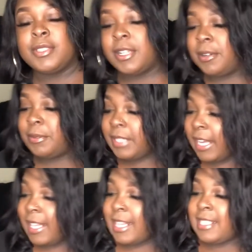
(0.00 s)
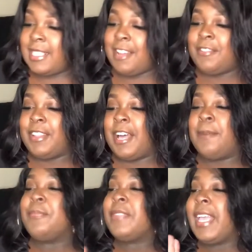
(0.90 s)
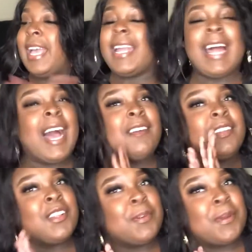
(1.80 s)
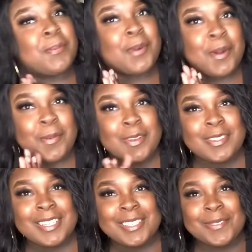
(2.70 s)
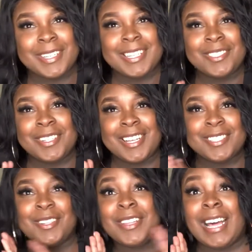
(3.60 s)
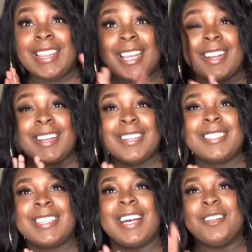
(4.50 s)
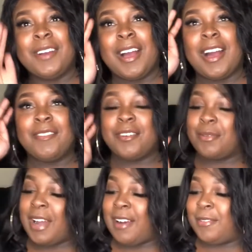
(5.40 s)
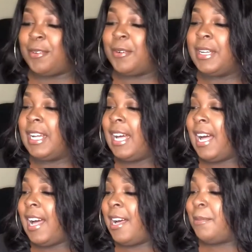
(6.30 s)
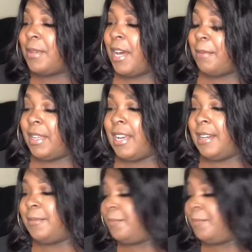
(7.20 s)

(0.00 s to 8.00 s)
So yeah, that's that for that. And I have a little bit of promo, so I just want to let you guys know that I do have a raffle coming up.